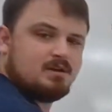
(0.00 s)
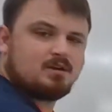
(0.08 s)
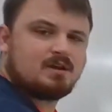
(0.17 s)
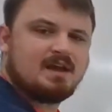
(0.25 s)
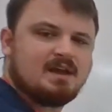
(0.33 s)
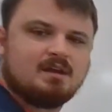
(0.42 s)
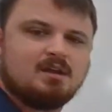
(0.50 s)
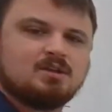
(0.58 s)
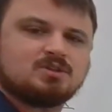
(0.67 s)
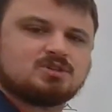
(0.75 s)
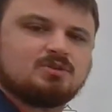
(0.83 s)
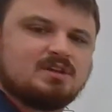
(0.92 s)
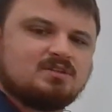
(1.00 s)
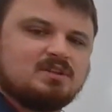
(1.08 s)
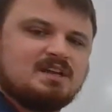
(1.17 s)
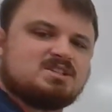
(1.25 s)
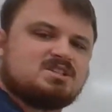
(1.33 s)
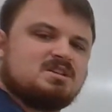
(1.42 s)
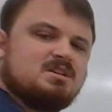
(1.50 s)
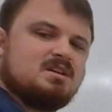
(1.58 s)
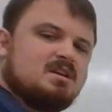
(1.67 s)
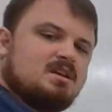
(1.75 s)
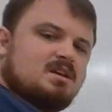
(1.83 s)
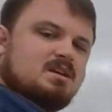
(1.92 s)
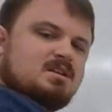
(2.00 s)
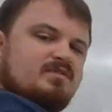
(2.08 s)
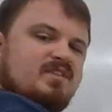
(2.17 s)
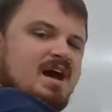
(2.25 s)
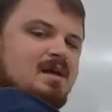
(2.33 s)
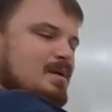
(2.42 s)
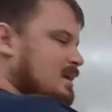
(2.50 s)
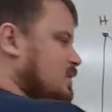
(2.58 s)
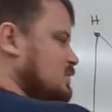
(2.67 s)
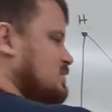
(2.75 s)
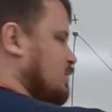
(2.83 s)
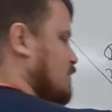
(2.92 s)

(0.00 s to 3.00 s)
Okay, so then let's divide by cos